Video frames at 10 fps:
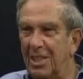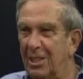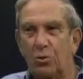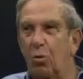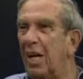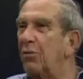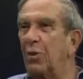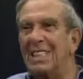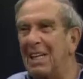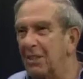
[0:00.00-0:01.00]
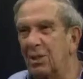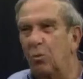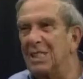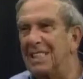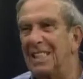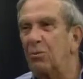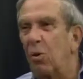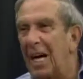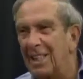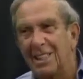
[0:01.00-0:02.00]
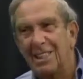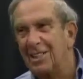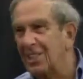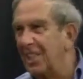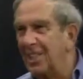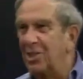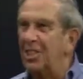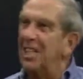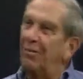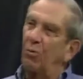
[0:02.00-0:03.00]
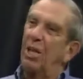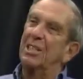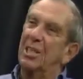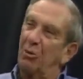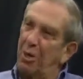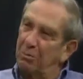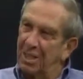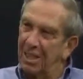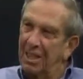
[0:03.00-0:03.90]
his wife didn't want to see it. She never wanted to go up there.